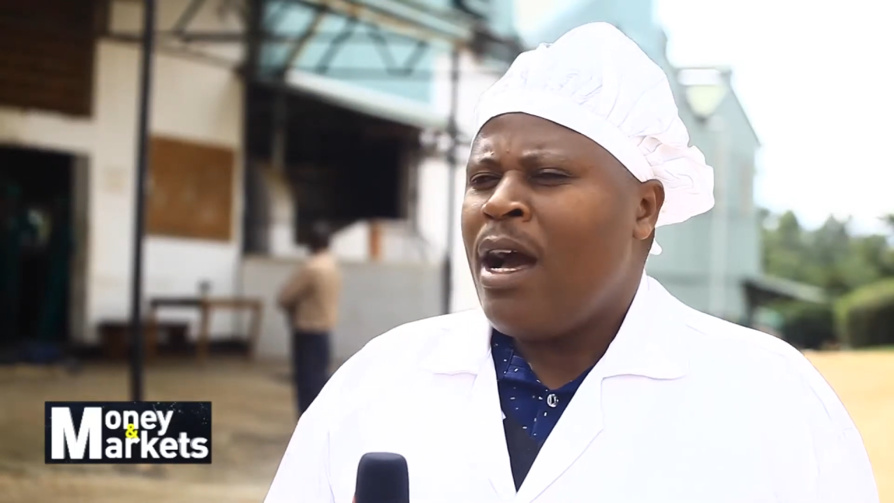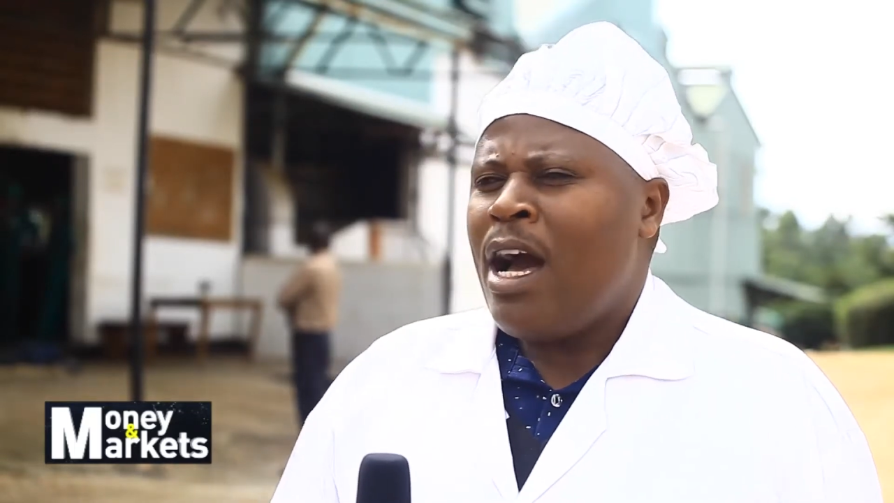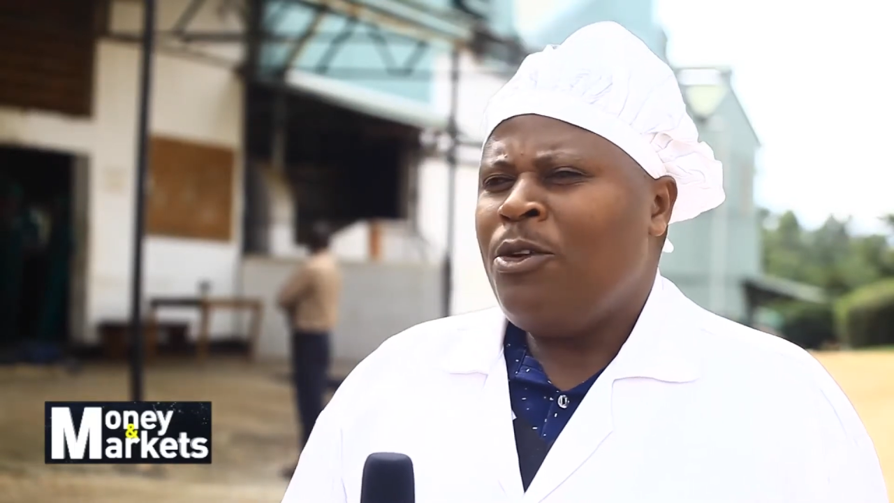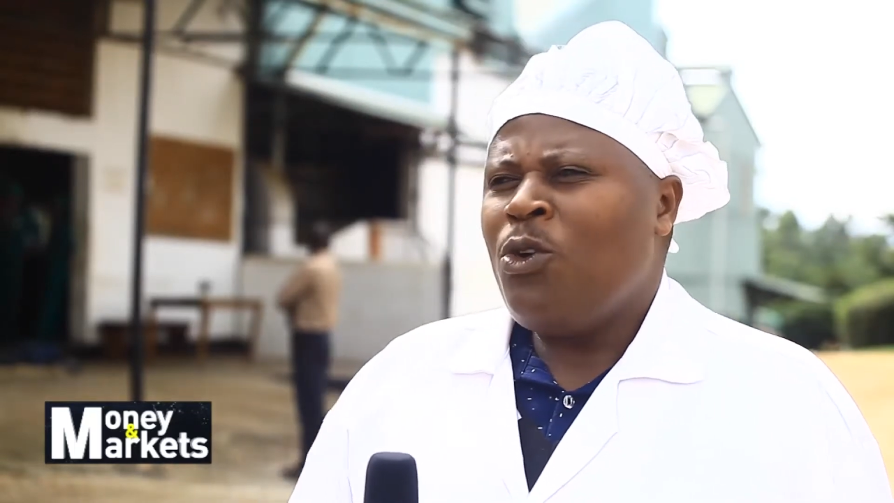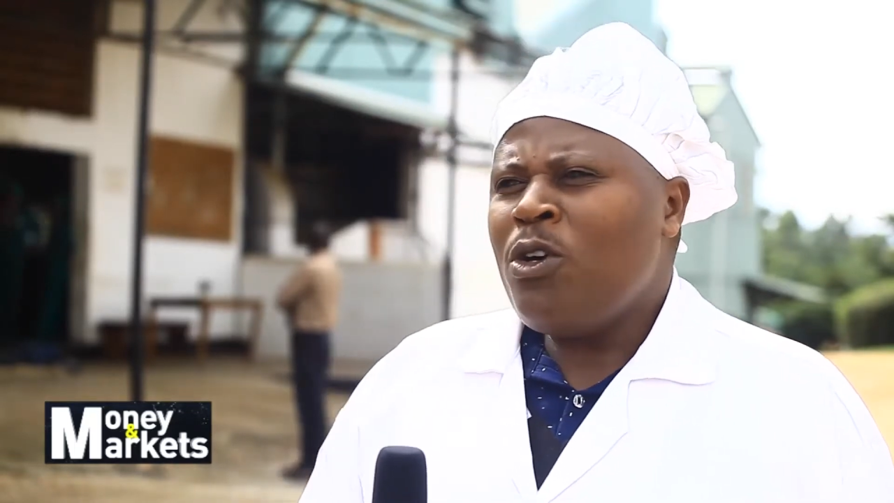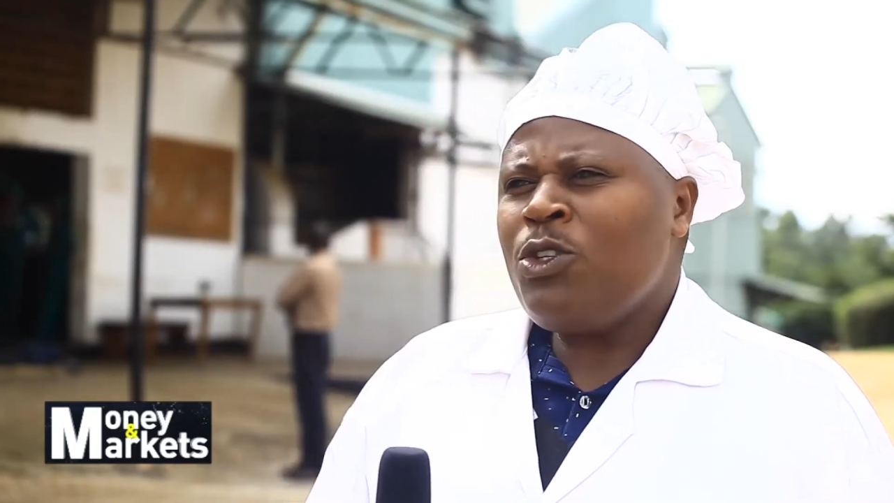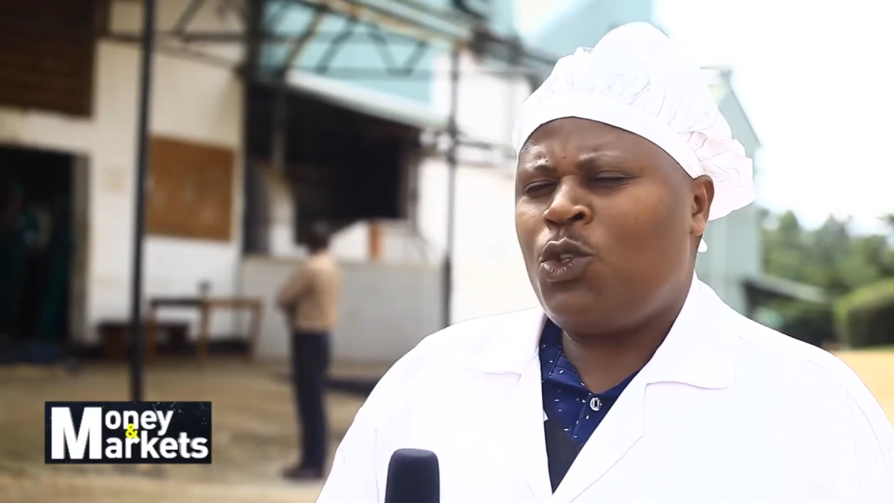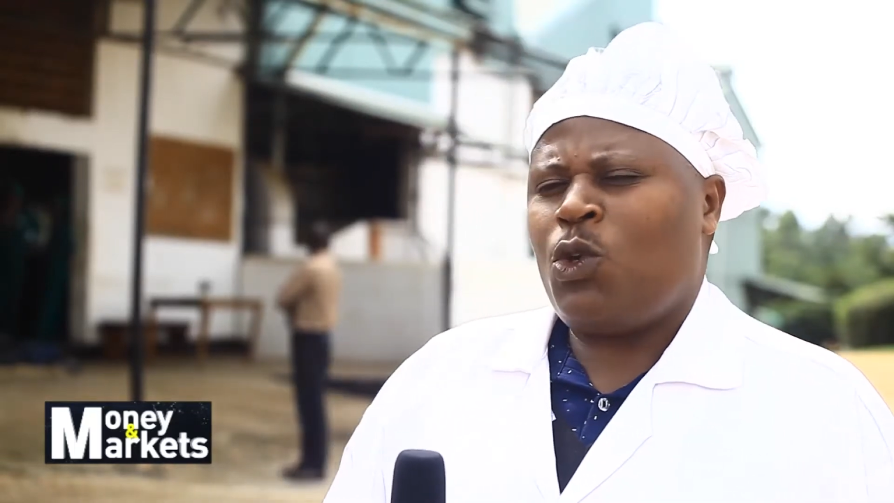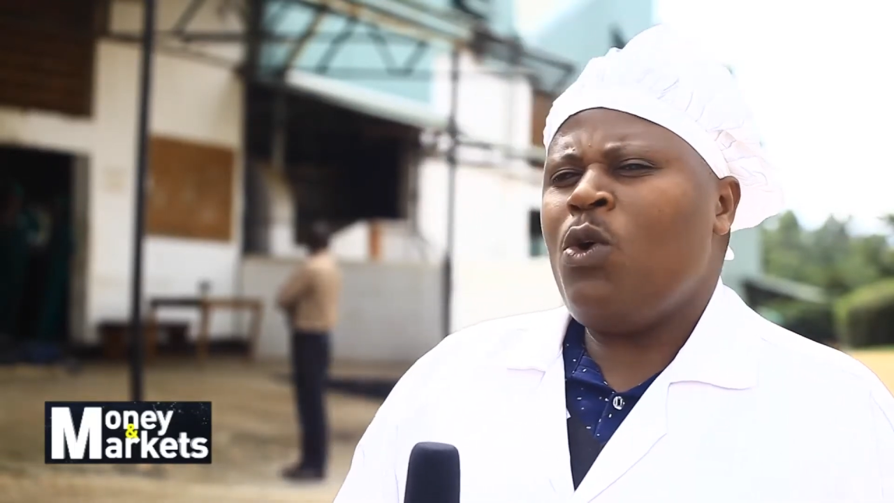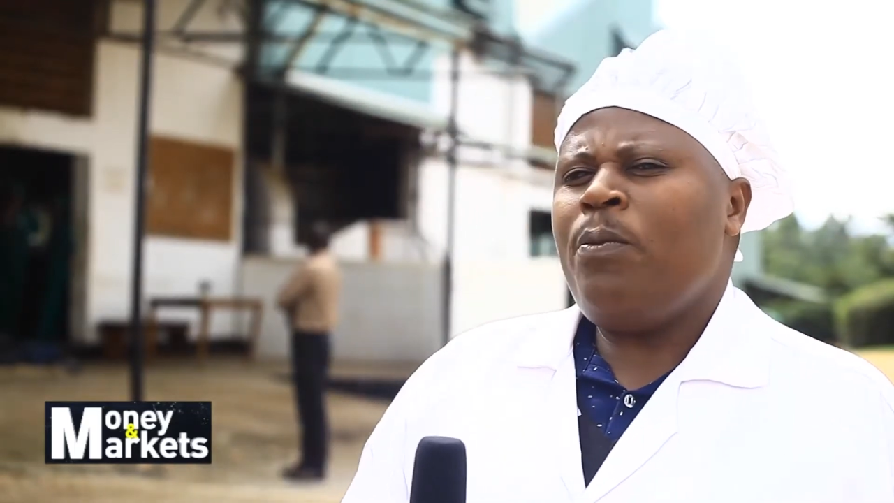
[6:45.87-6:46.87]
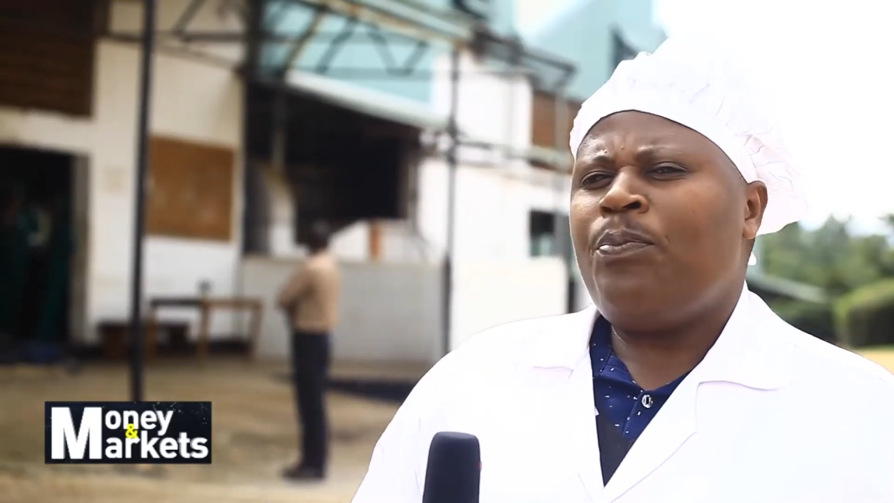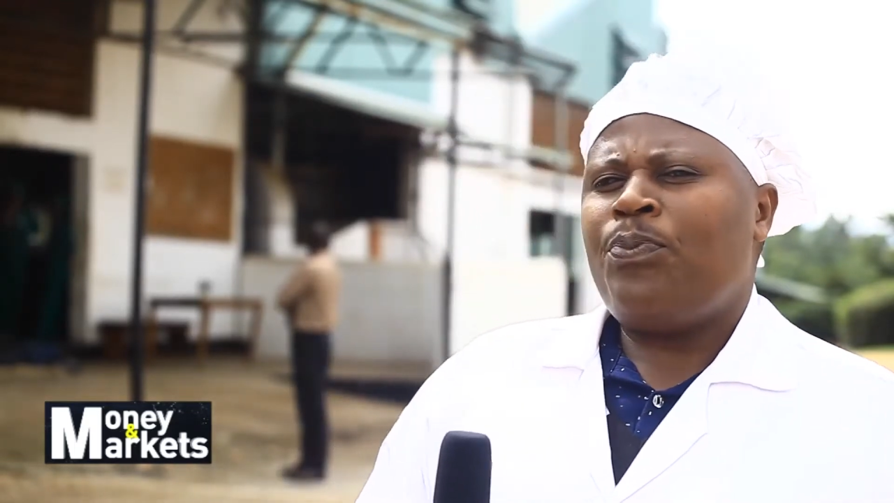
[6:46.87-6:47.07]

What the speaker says: and also